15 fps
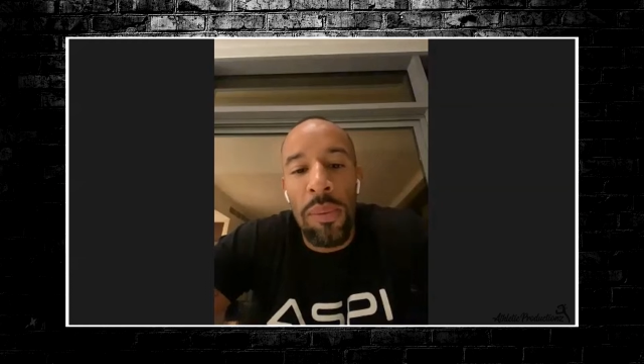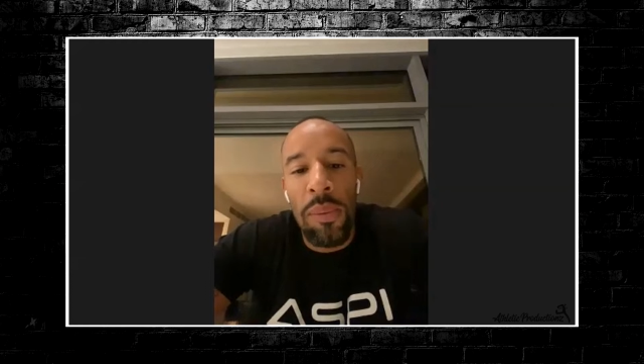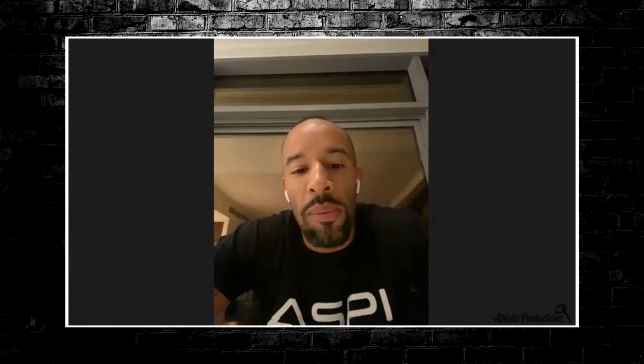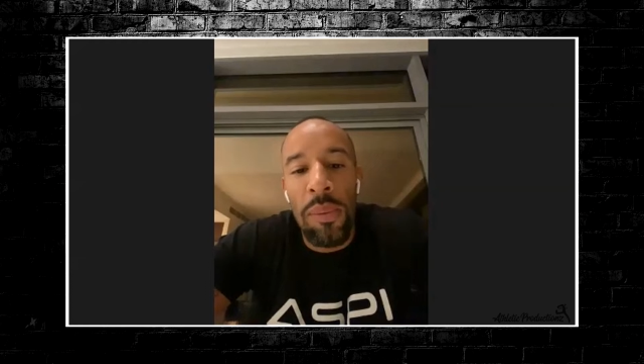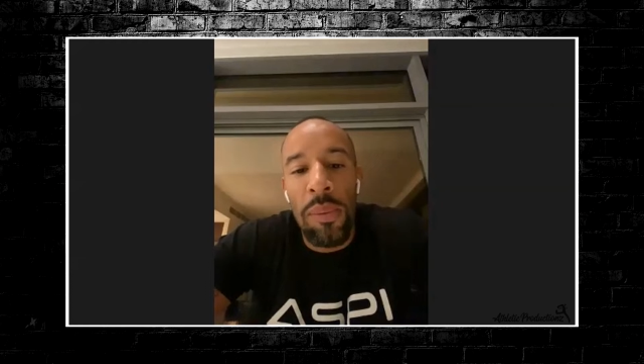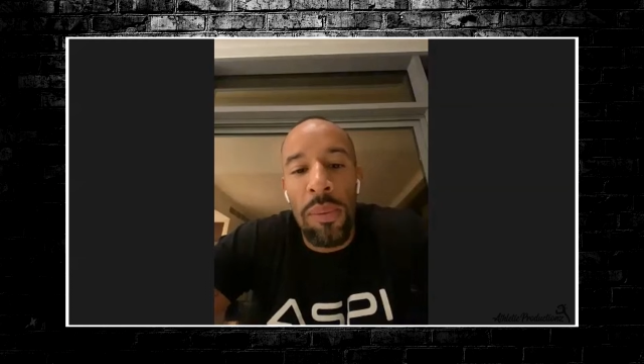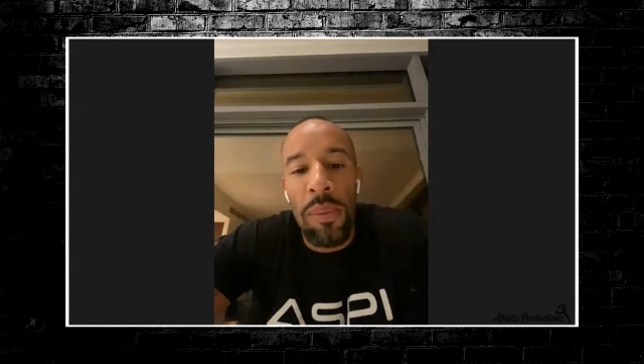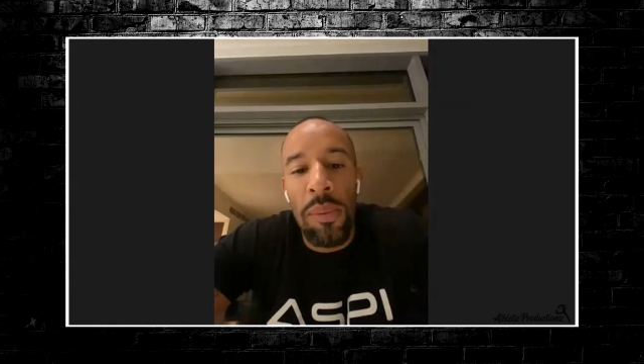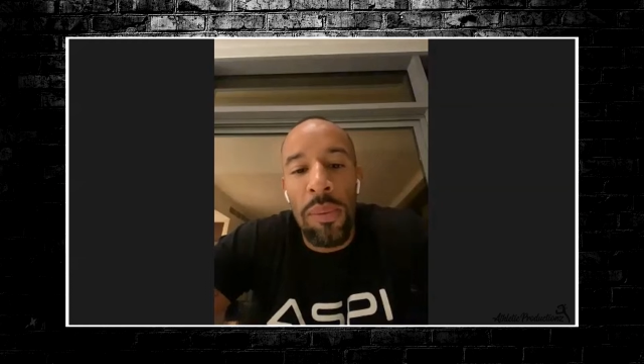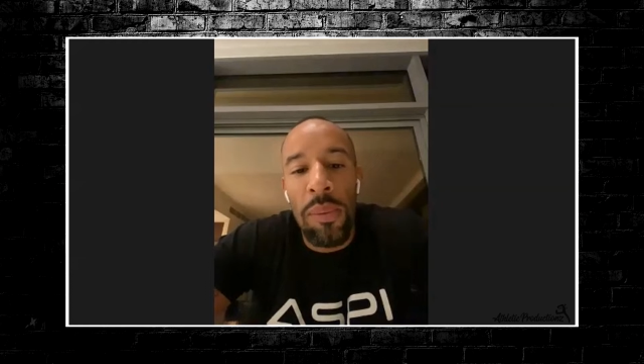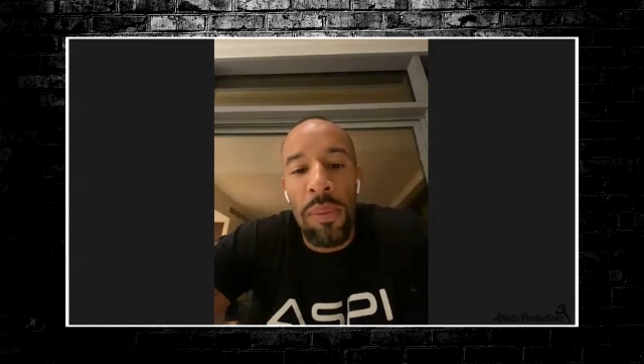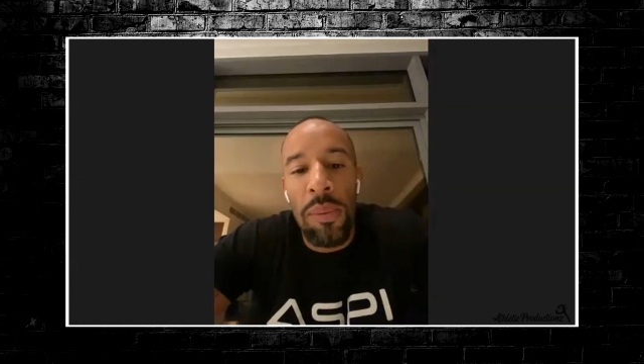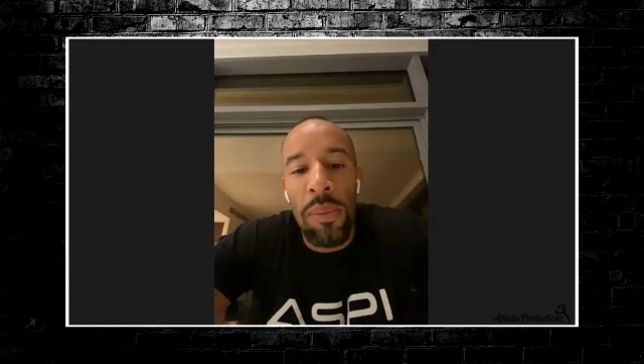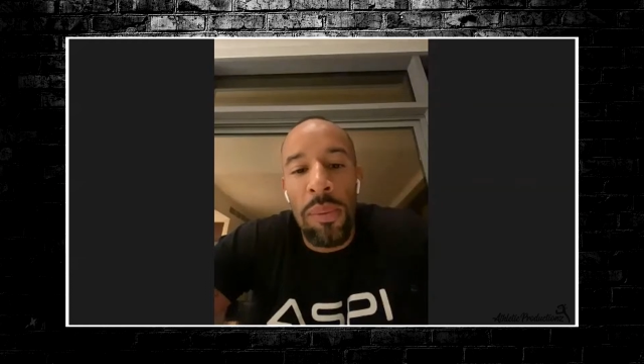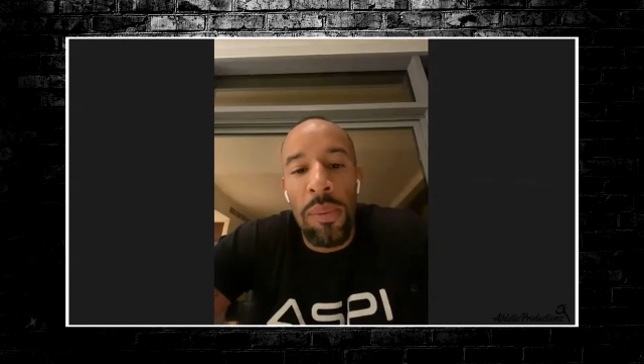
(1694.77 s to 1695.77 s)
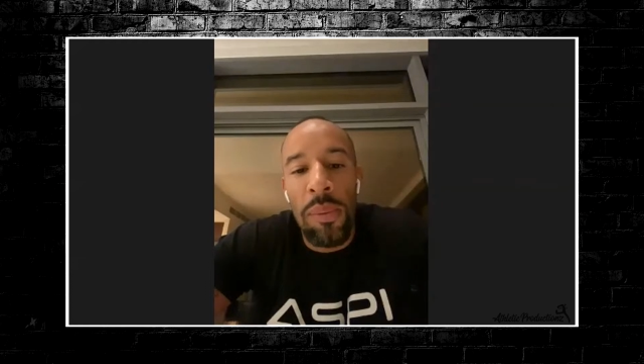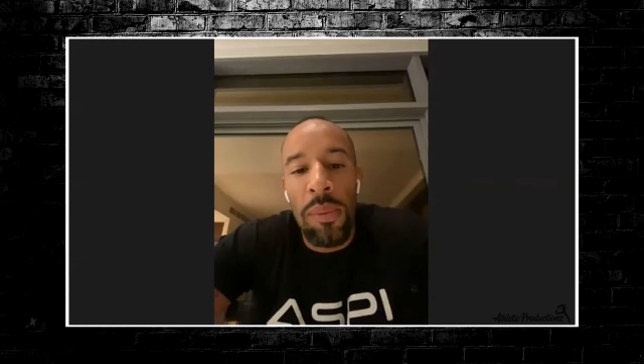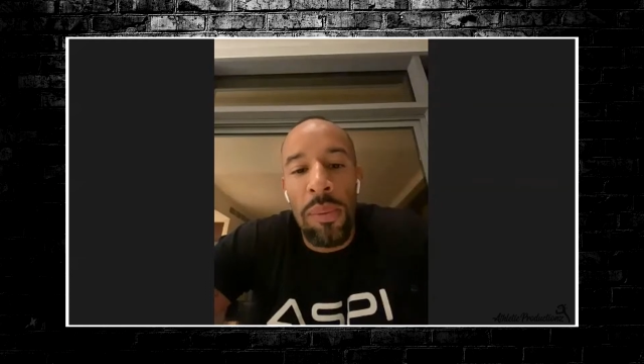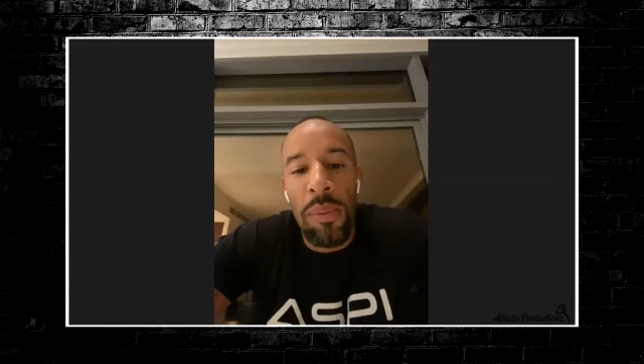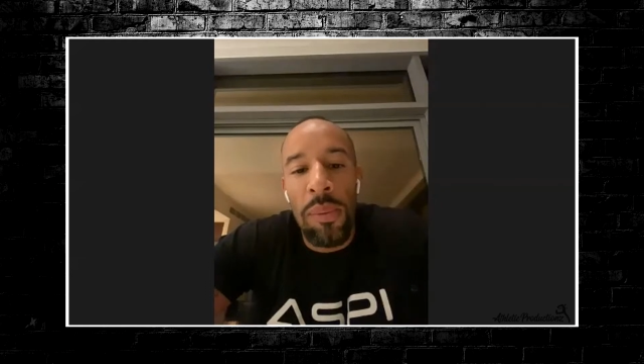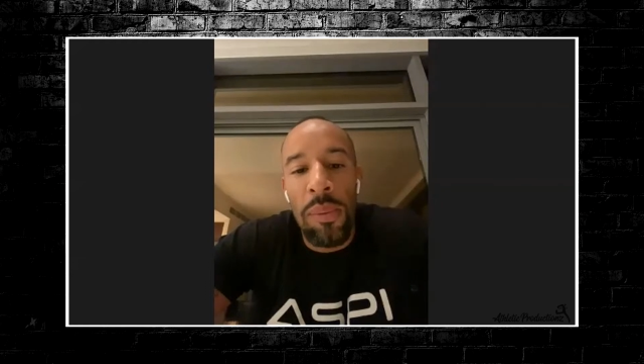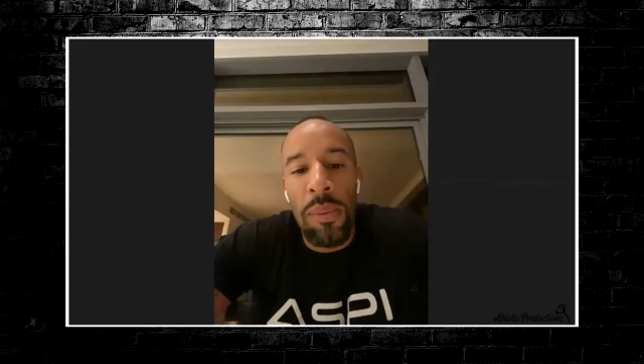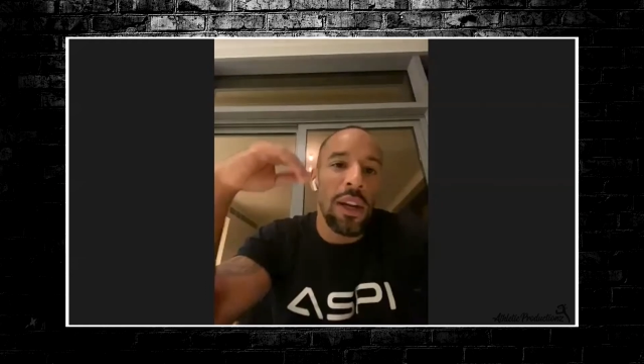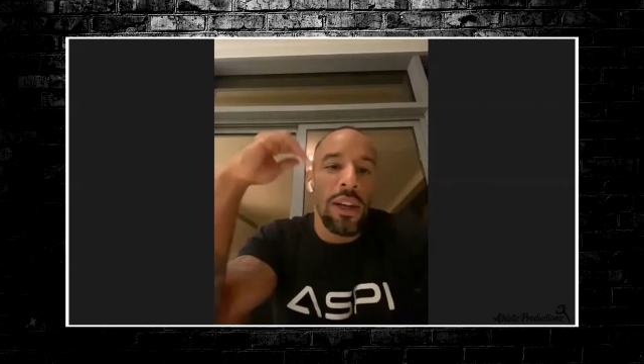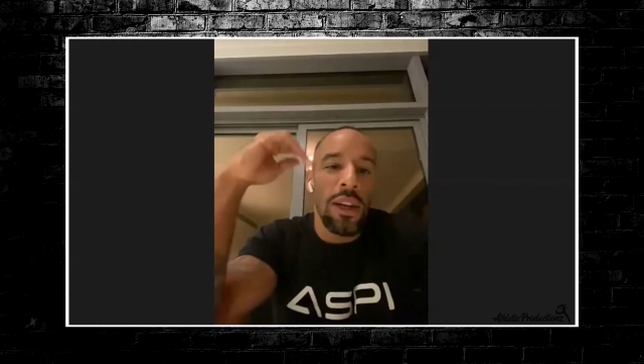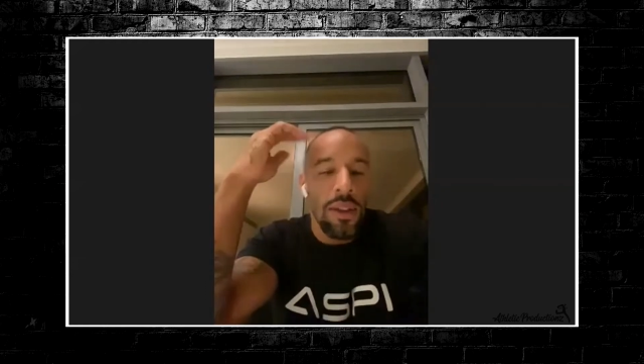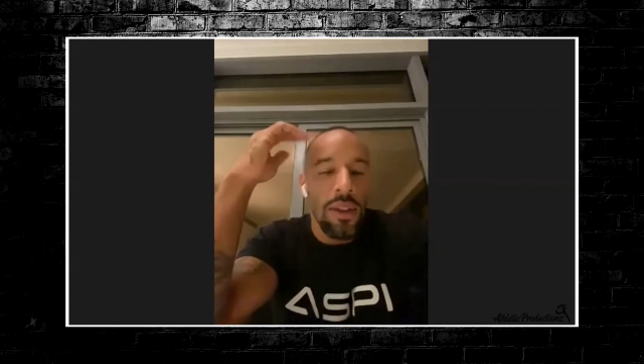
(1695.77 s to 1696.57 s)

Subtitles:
I wasn't worried about the time and all that.